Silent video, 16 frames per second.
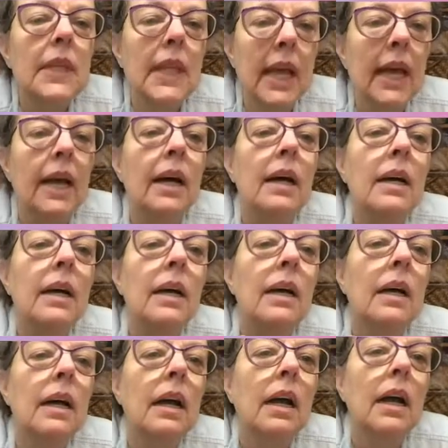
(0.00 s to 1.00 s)
I yeah. have to do
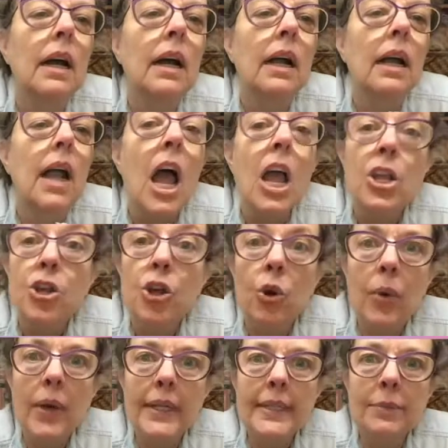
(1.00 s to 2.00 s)
a little at a time. So
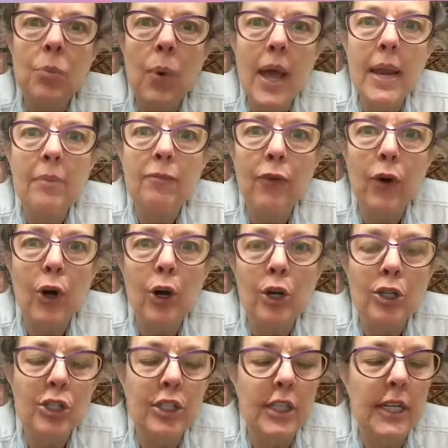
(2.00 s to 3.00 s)
you want to wet them
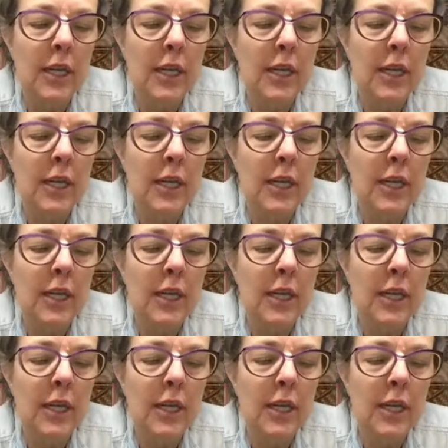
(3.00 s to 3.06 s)
first.